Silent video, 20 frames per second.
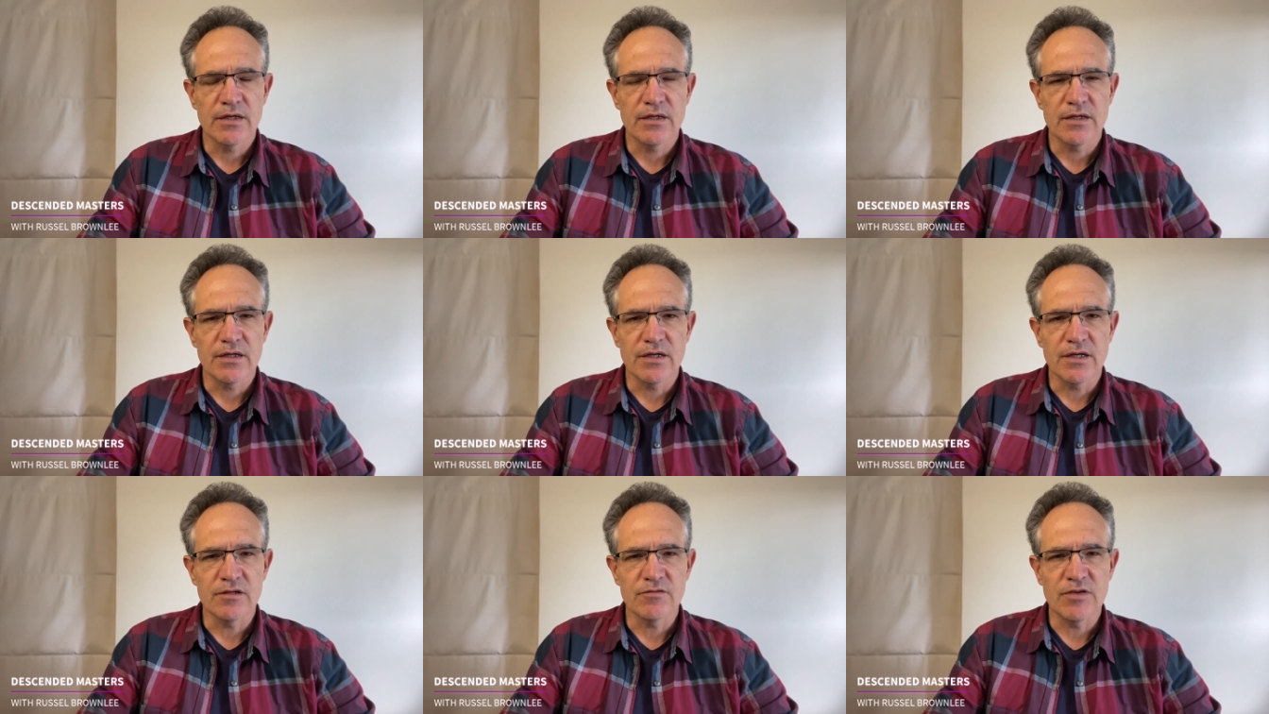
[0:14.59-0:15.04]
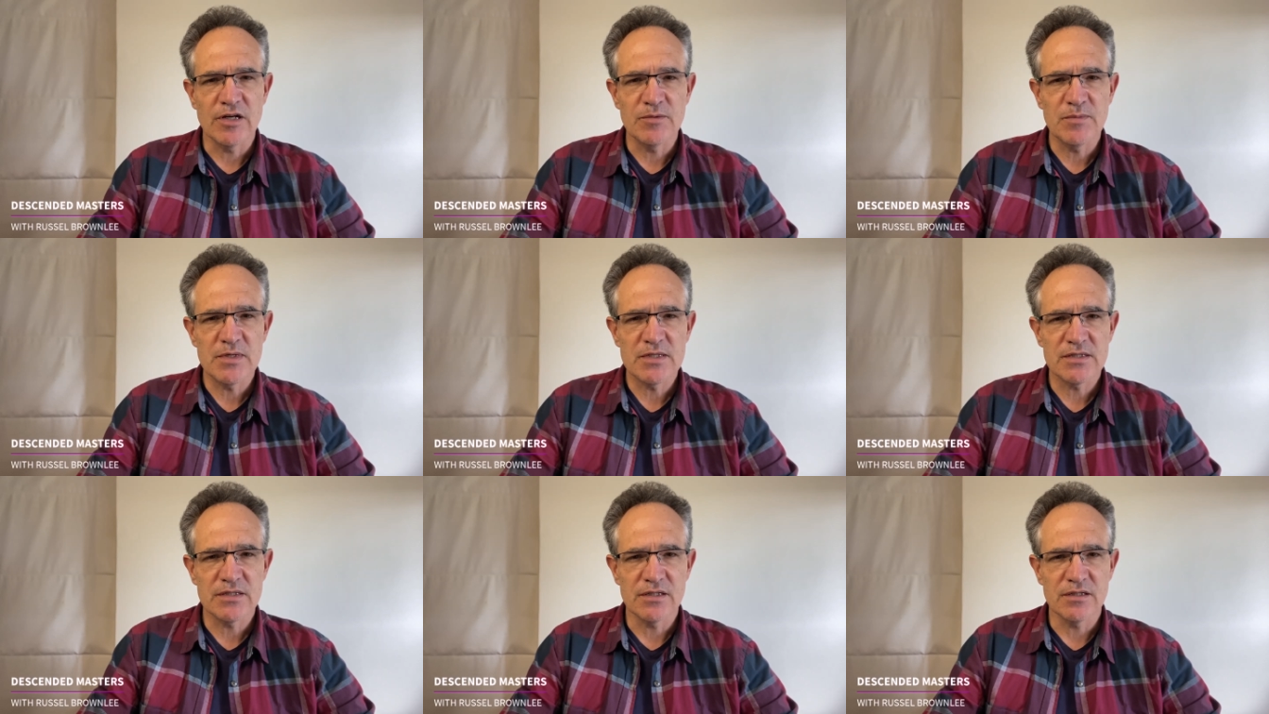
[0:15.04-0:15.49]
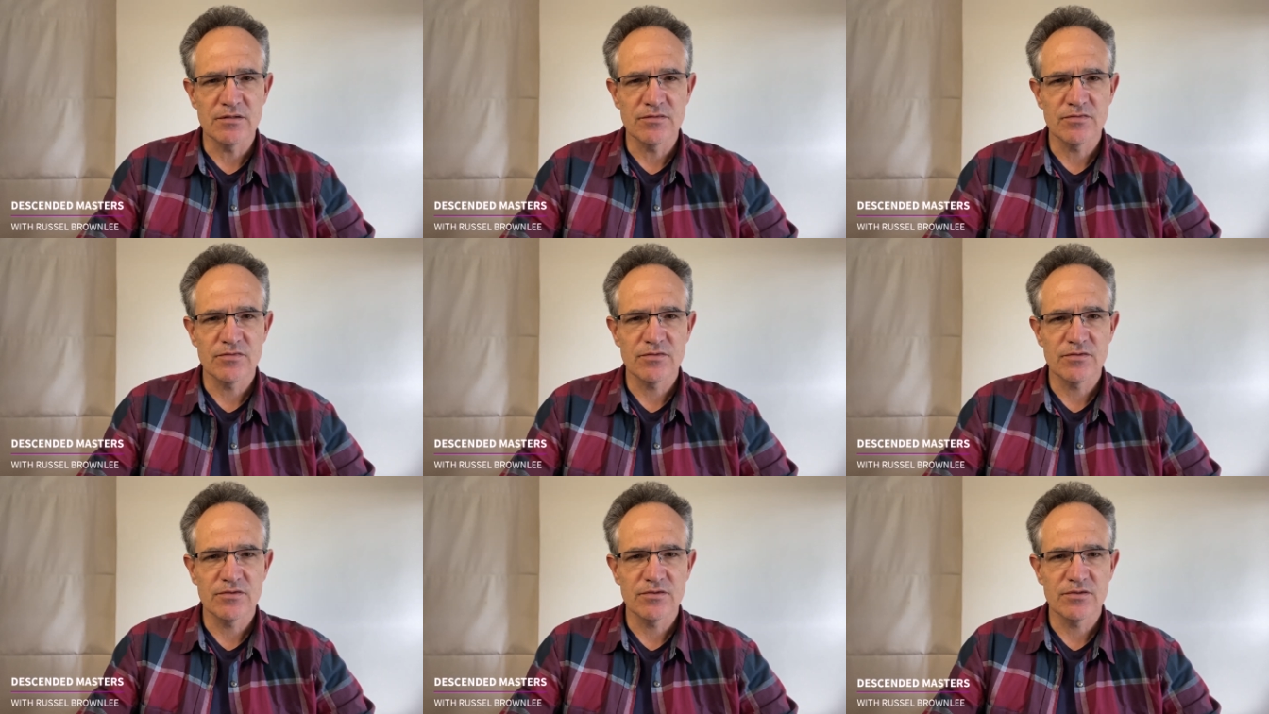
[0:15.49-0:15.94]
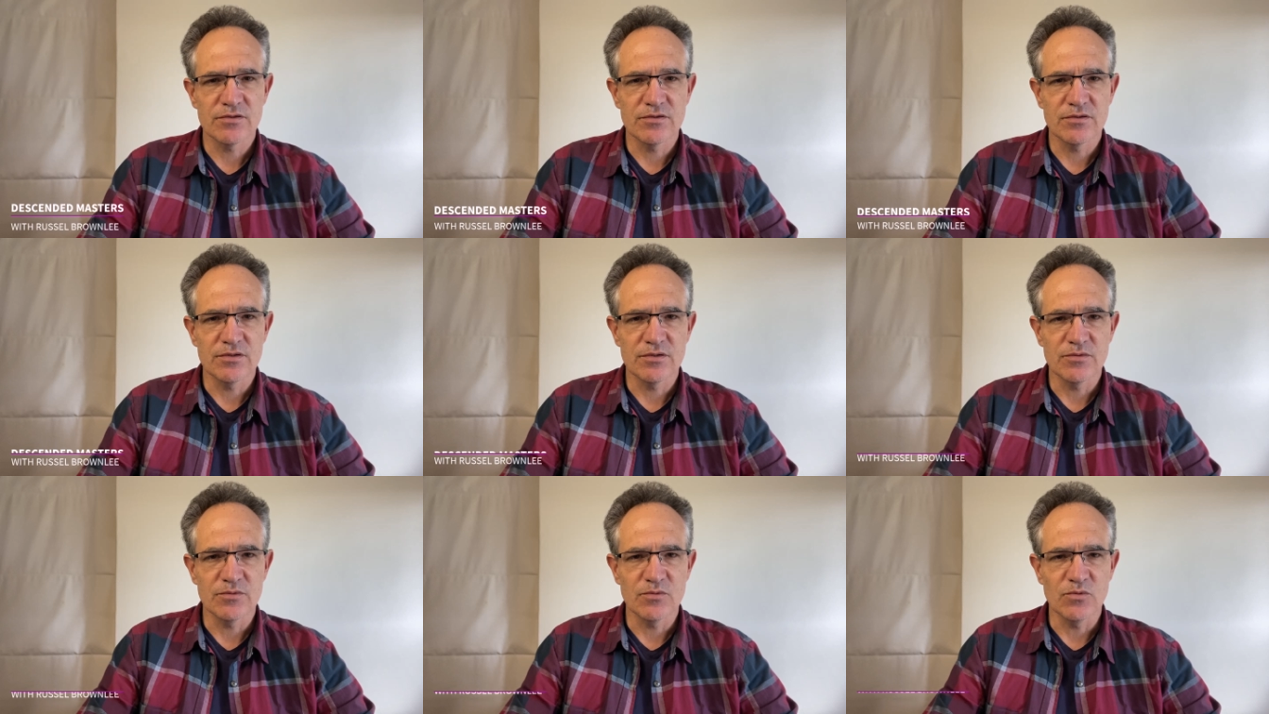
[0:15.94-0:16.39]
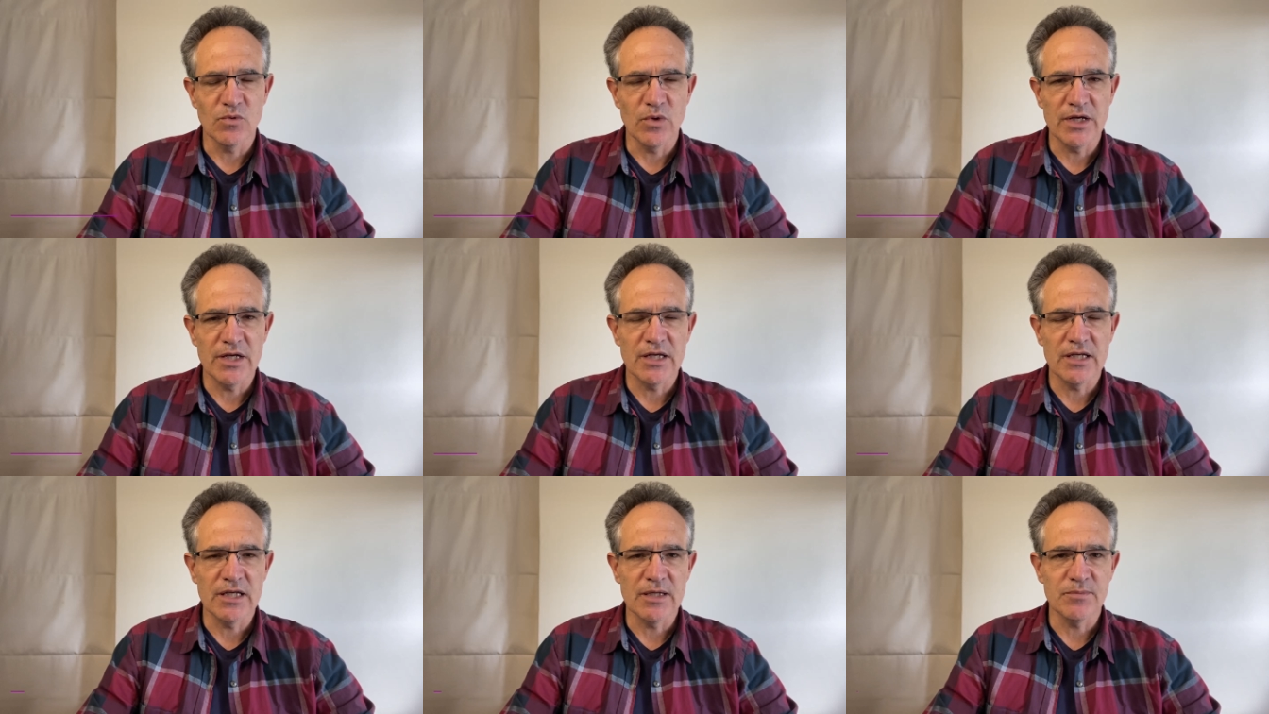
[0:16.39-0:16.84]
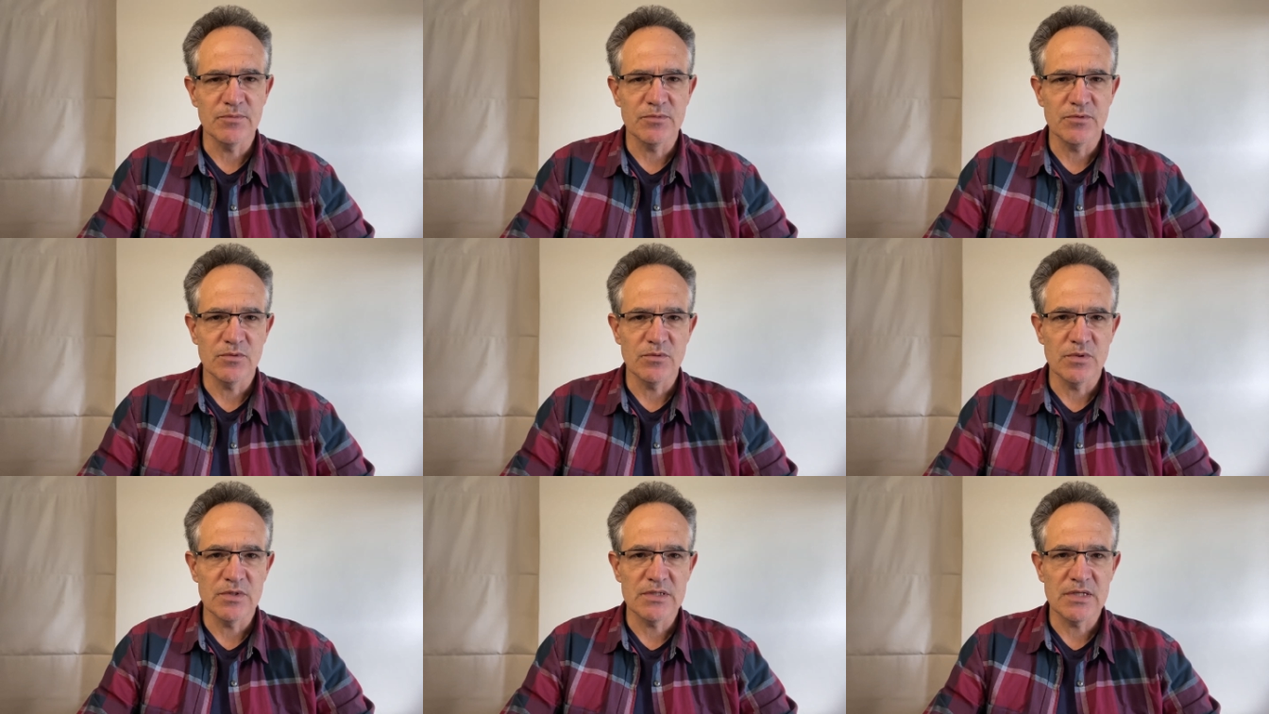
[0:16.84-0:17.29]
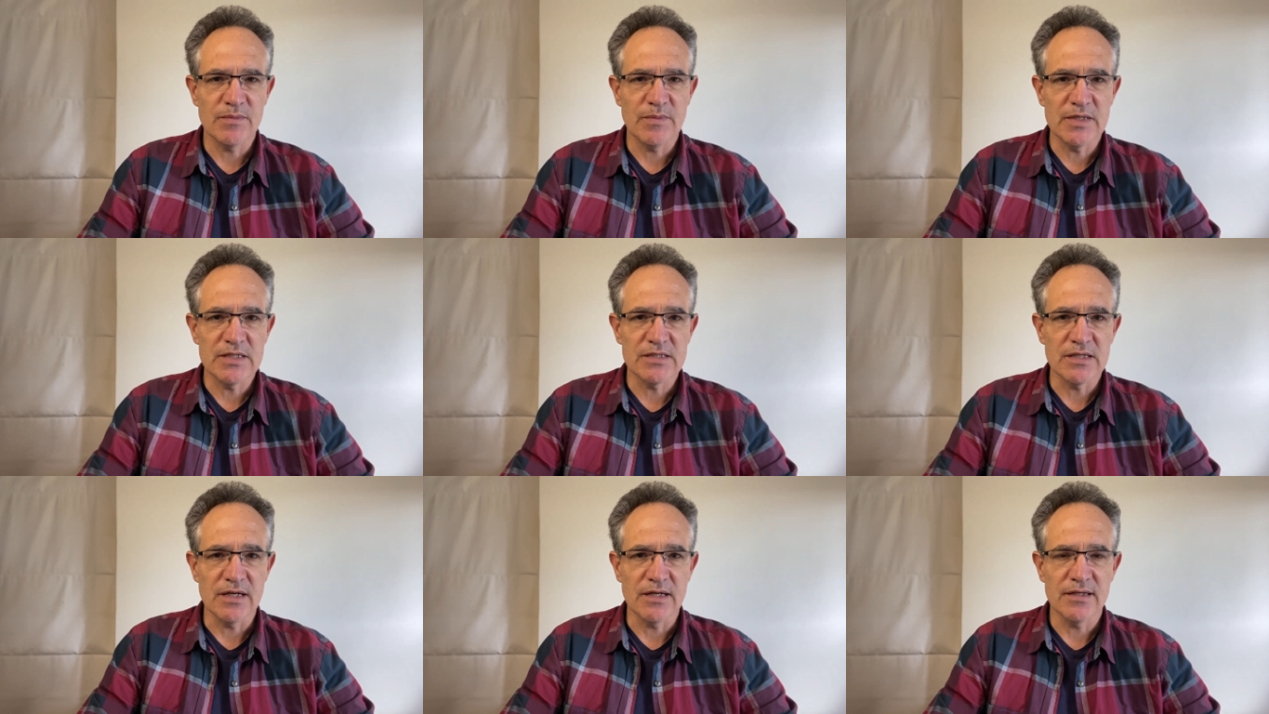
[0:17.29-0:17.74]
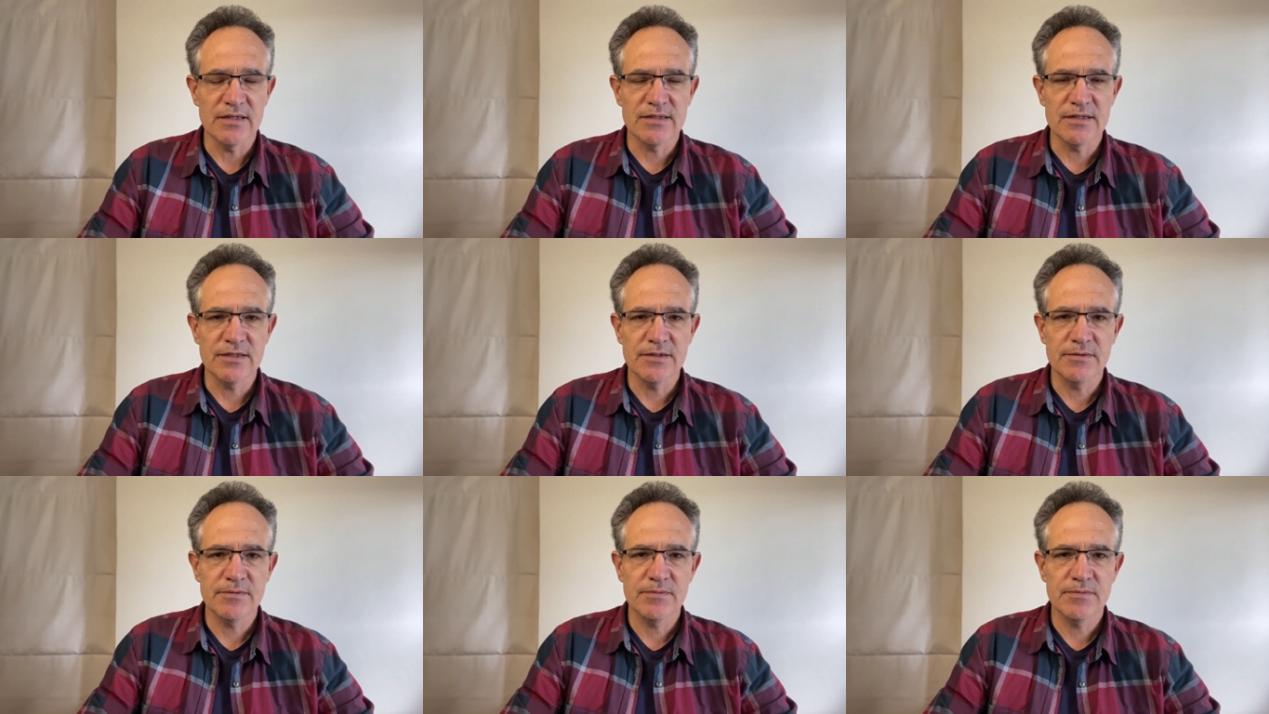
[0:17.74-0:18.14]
I found myself waking up with some anxiety